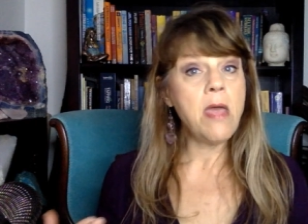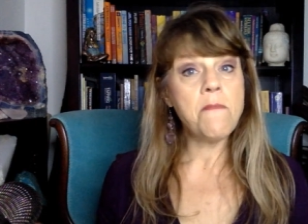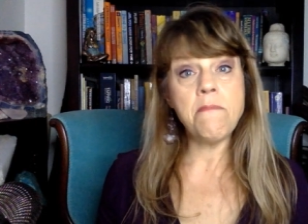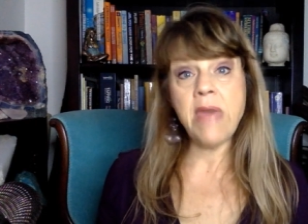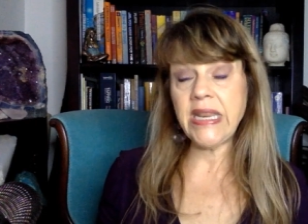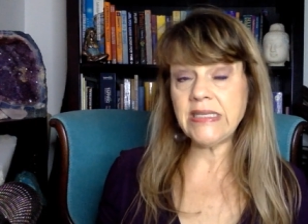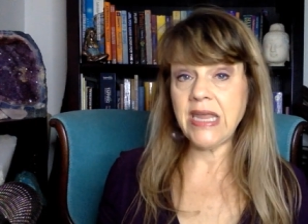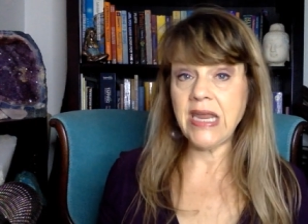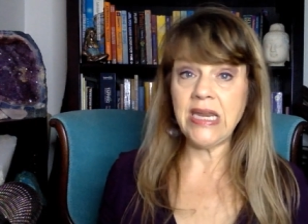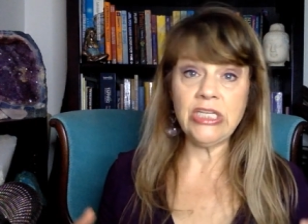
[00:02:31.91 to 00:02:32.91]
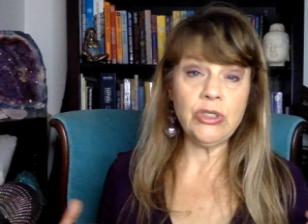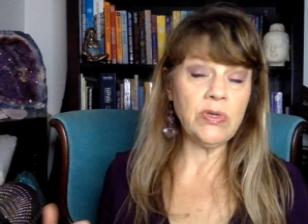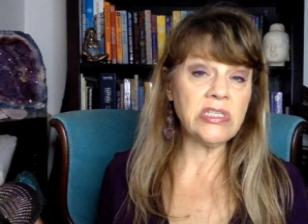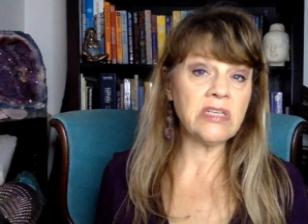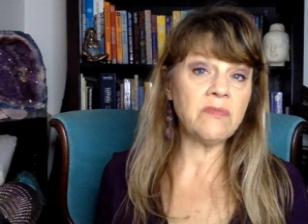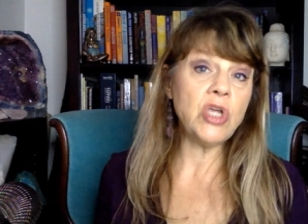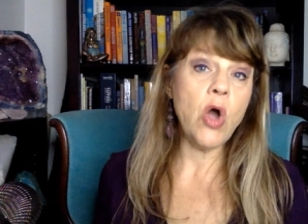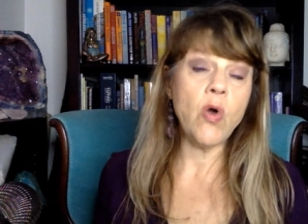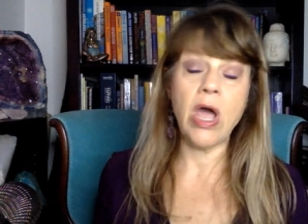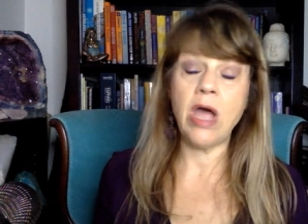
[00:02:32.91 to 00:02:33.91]
meditating, doing some
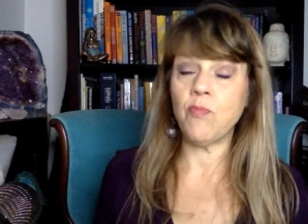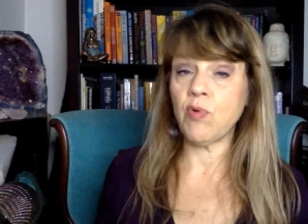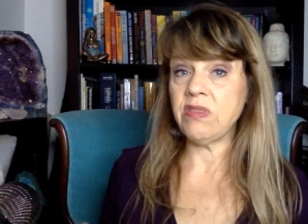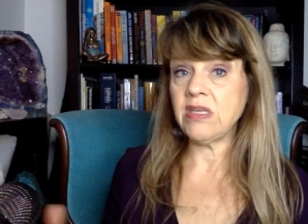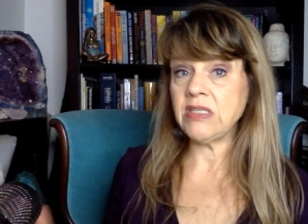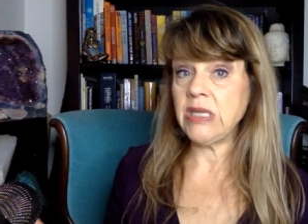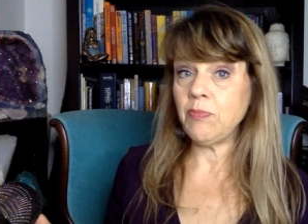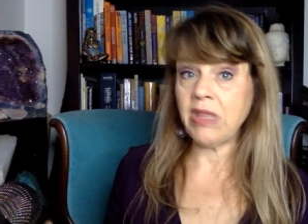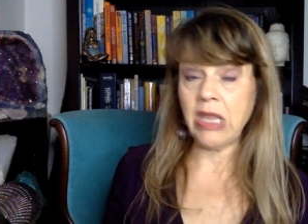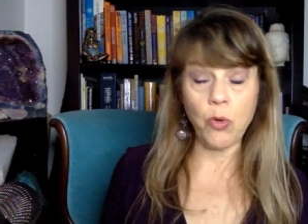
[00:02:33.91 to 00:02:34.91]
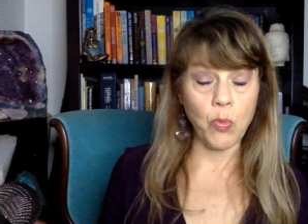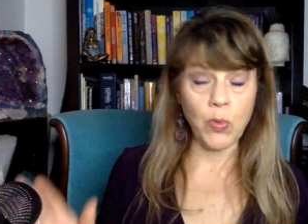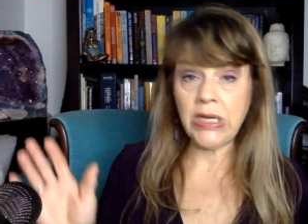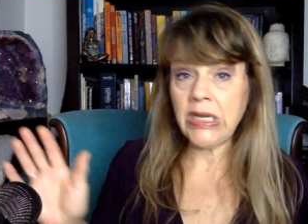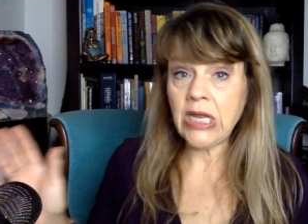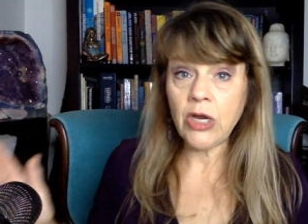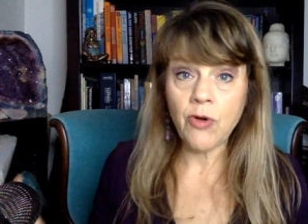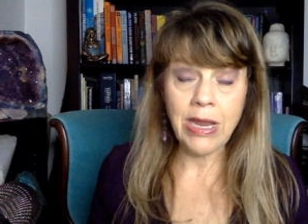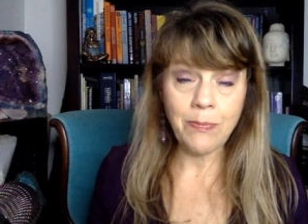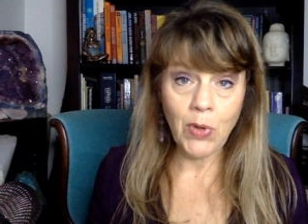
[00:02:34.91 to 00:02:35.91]
yoga, breathing deeply, reading a
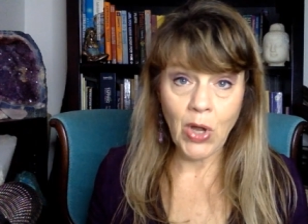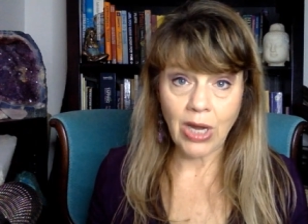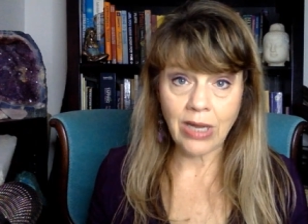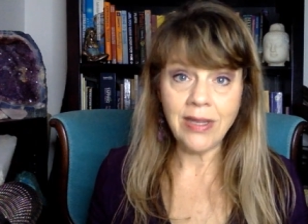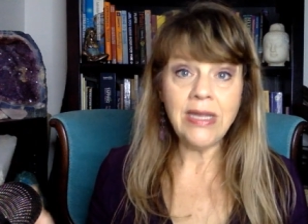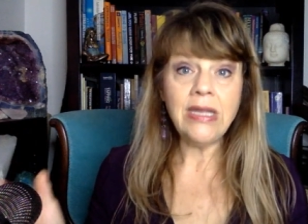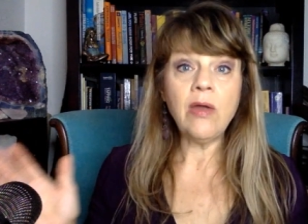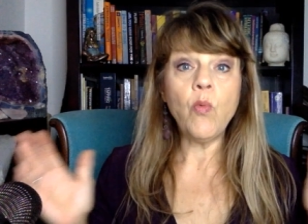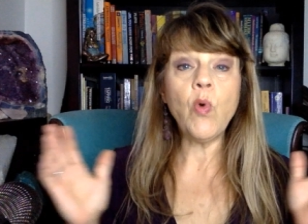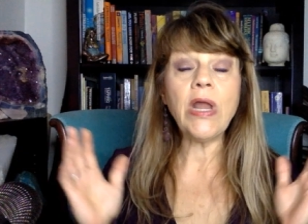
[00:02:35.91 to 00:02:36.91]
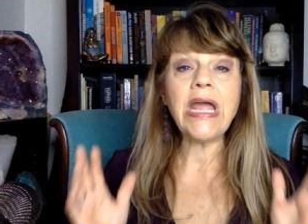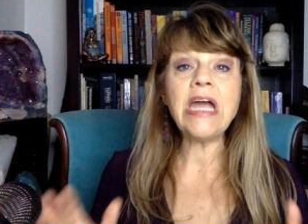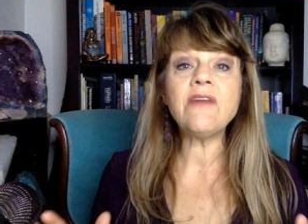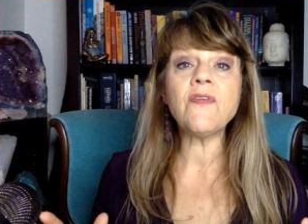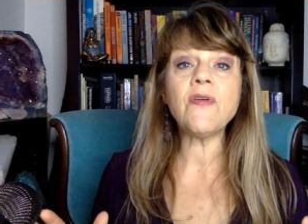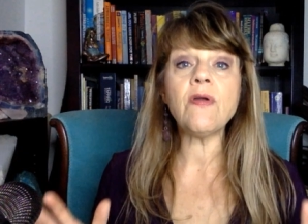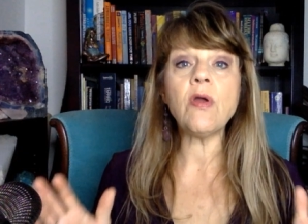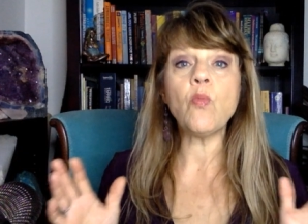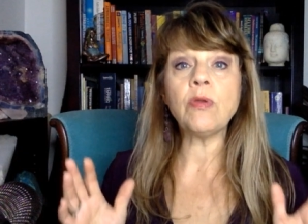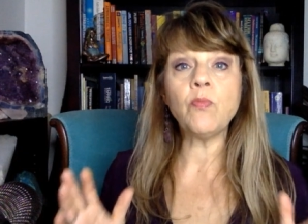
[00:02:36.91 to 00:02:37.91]
great book Whatever
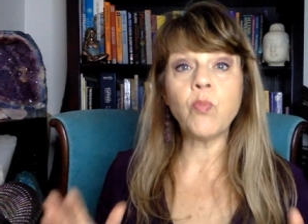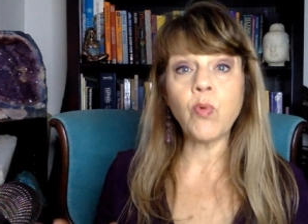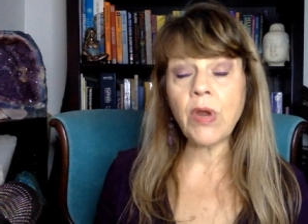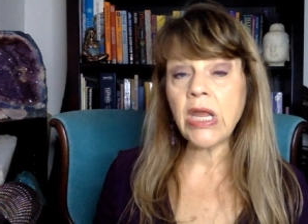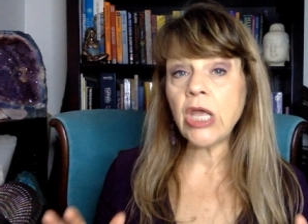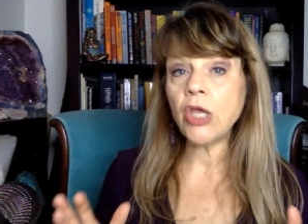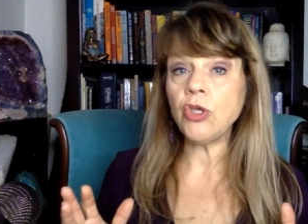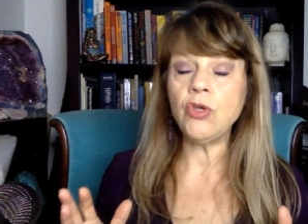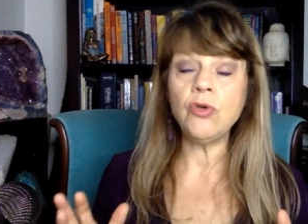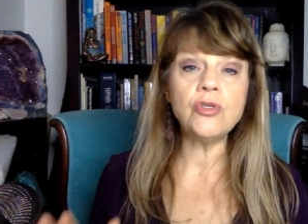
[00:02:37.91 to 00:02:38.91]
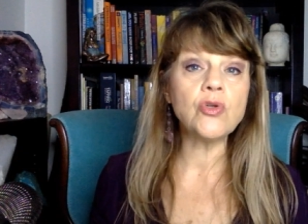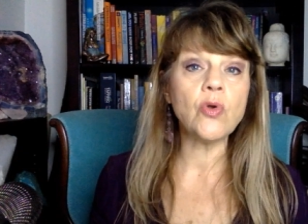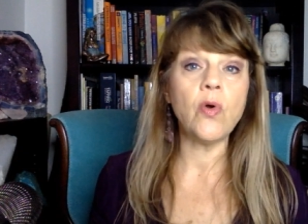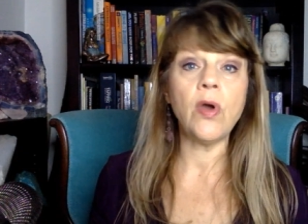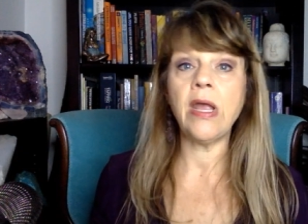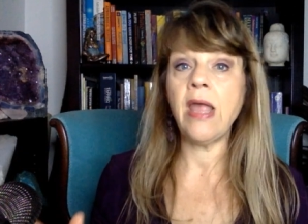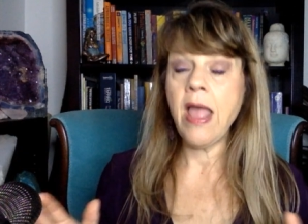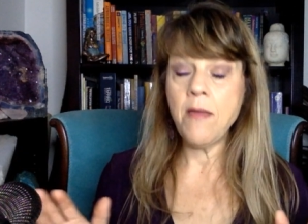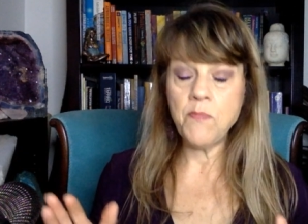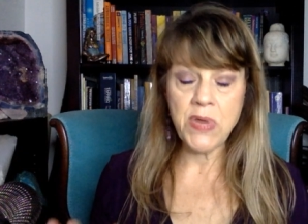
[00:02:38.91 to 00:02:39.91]
would bring you joy,
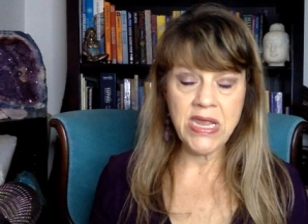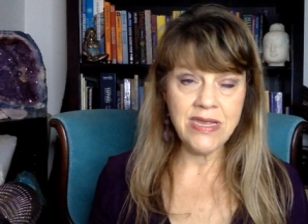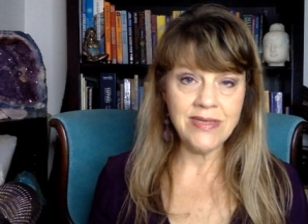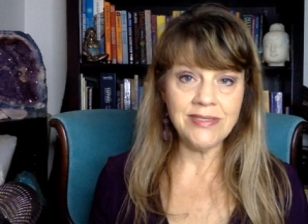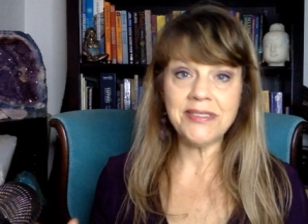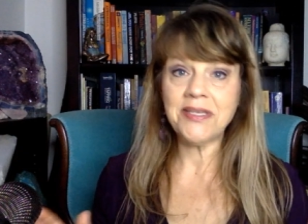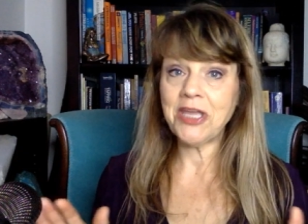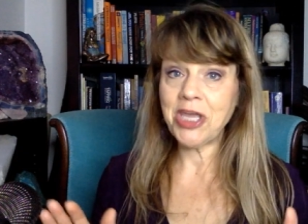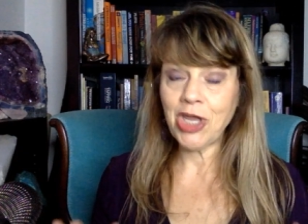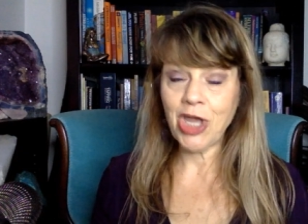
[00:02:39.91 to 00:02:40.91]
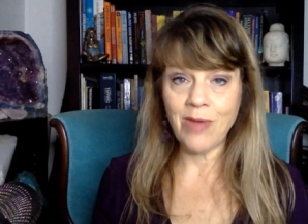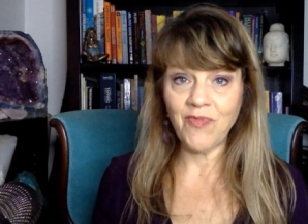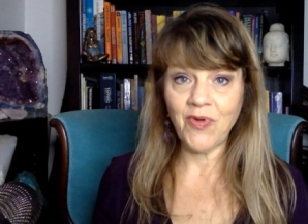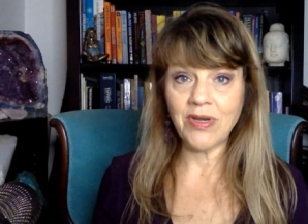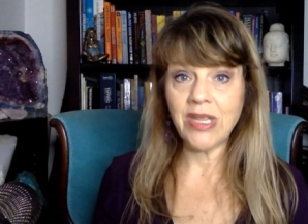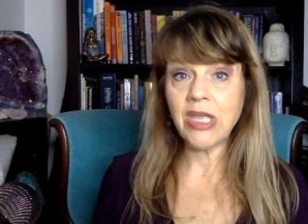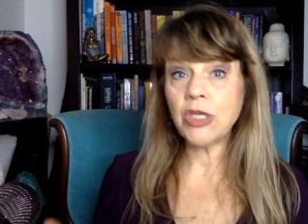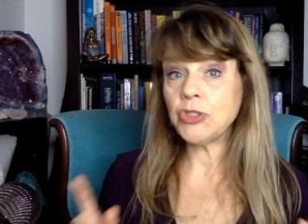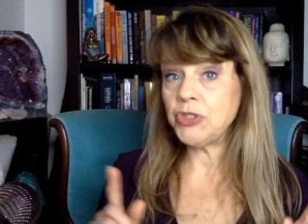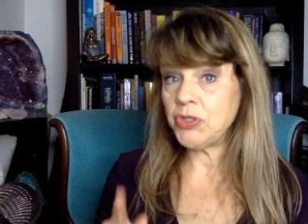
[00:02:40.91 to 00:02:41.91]
peace, and comfort.
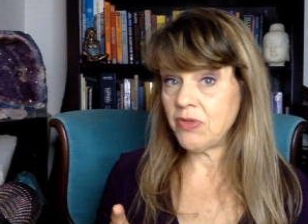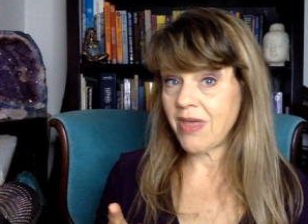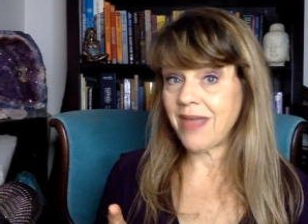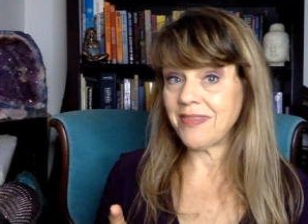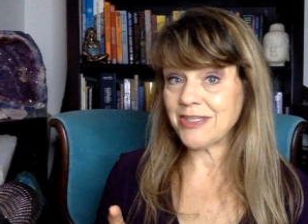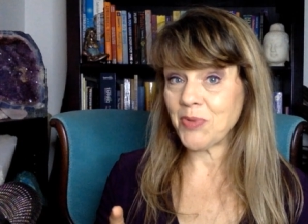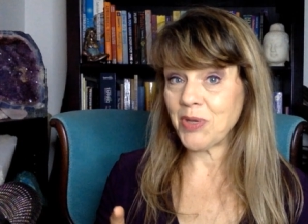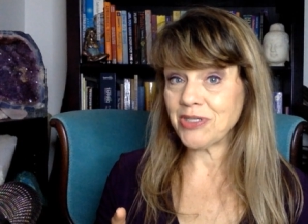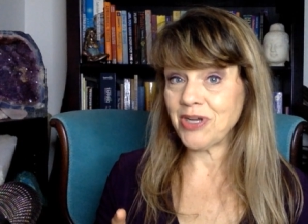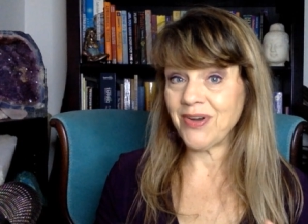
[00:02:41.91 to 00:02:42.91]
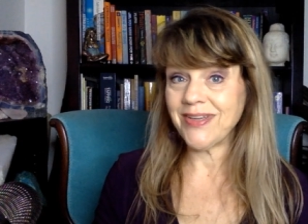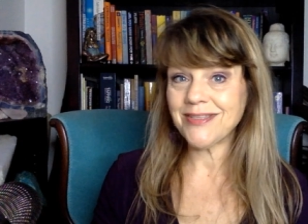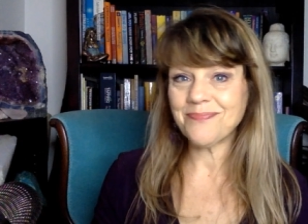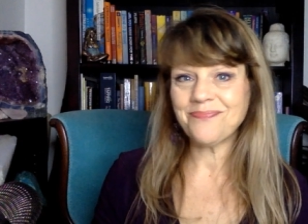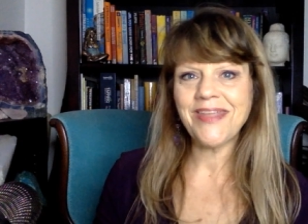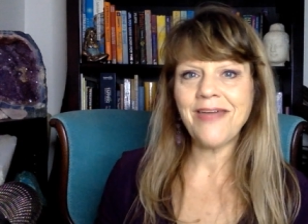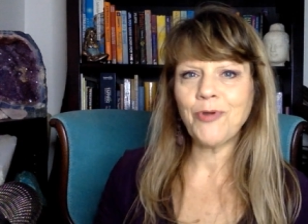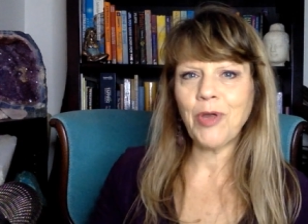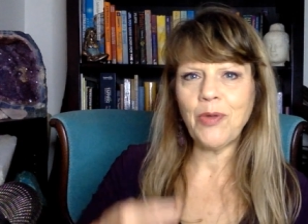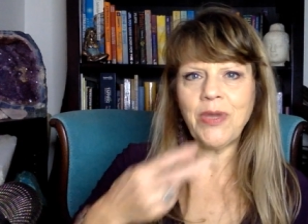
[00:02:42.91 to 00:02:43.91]
Do that this week, Taurus. Have a
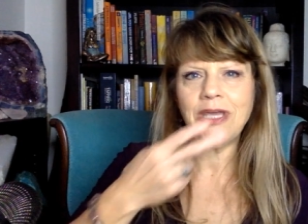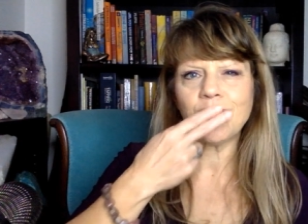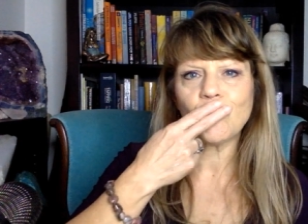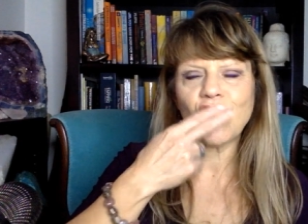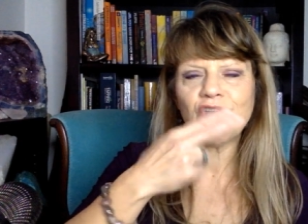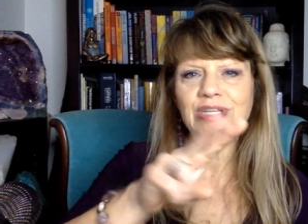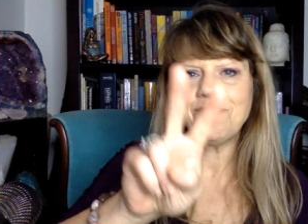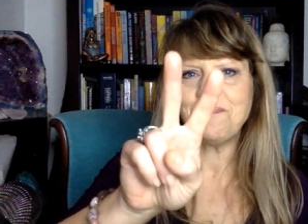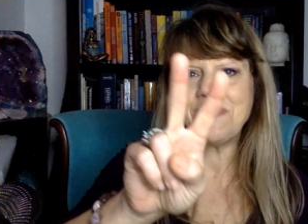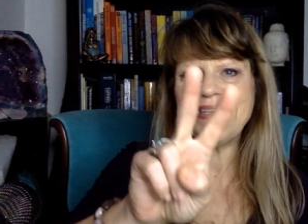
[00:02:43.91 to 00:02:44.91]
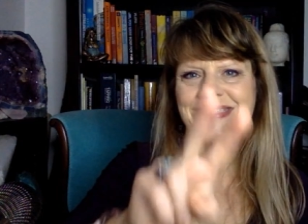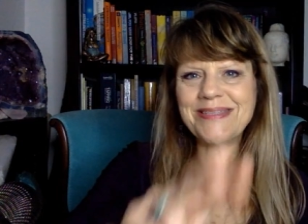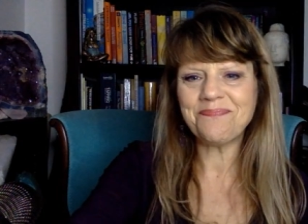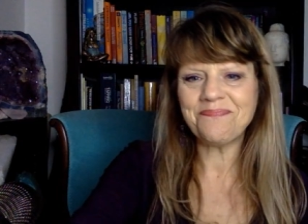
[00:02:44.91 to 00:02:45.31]
great week. Peace.